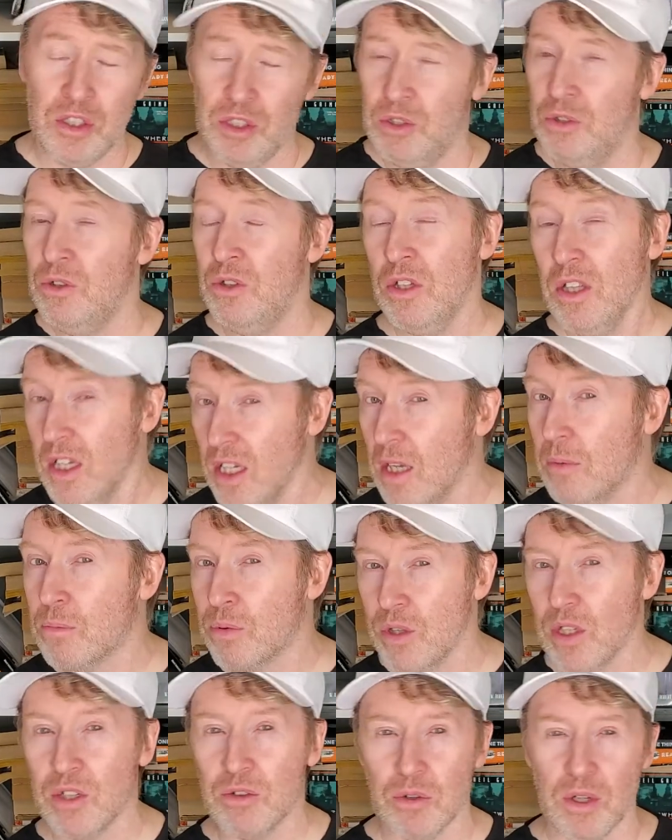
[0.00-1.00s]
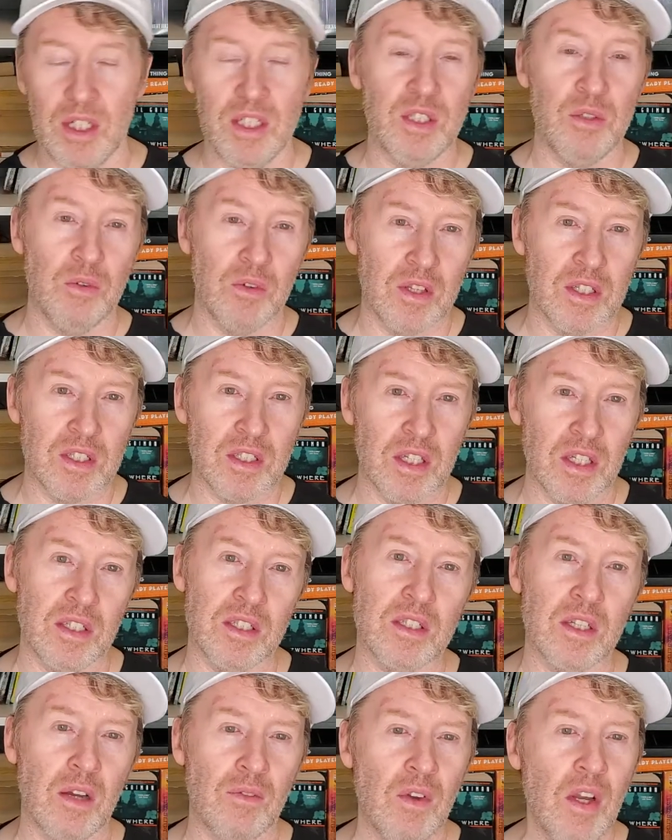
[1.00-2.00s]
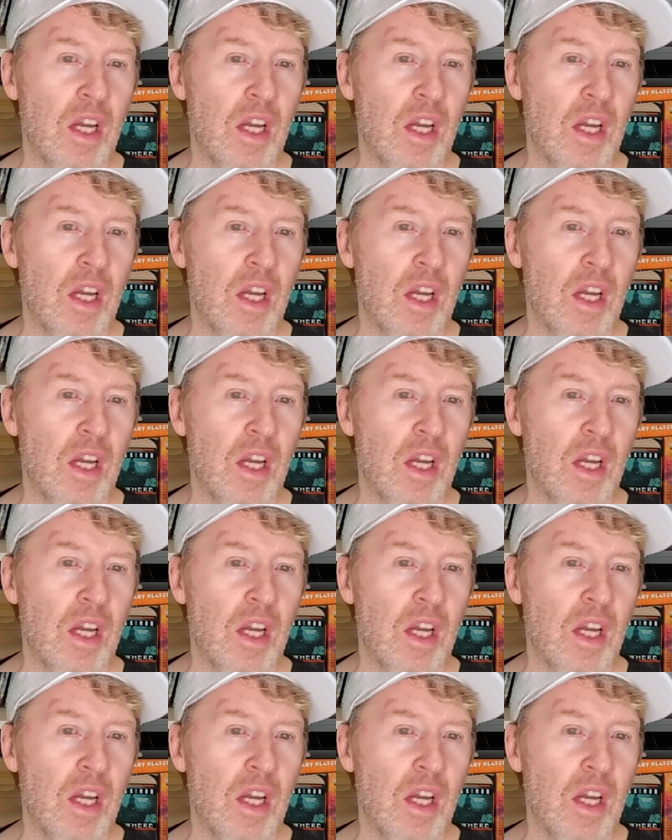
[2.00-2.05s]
You can get pretty crazy with this kind of stuff.